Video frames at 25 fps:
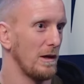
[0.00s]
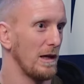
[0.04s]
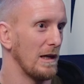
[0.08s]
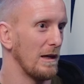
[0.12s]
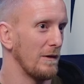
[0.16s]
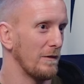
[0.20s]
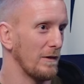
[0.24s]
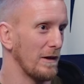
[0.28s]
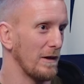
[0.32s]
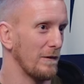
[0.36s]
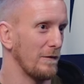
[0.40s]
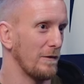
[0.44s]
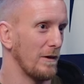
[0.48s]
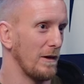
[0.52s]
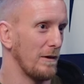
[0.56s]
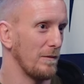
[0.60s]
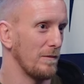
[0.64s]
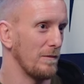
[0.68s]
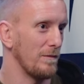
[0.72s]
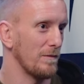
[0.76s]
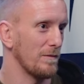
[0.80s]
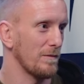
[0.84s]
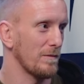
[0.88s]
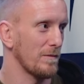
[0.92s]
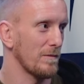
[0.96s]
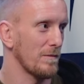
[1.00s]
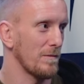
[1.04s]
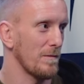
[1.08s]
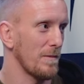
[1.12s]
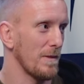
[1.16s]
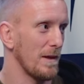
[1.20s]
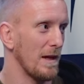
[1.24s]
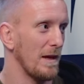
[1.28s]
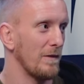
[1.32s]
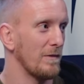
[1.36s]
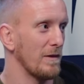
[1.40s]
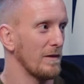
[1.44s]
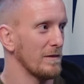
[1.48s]
even if I'm,
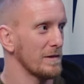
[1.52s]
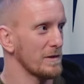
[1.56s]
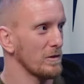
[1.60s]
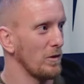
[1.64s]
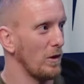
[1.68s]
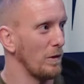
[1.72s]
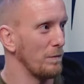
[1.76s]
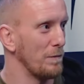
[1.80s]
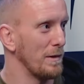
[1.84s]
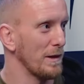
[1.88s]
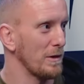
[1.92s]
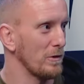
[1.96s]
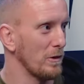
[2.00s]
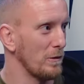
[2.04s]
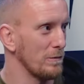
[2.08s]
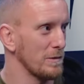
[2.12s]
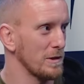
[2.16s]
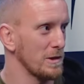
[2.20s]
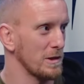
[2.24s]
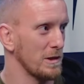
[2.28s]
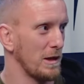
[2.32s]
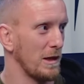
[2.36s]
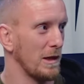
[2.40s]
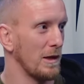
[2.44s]
even if it's not a big competition.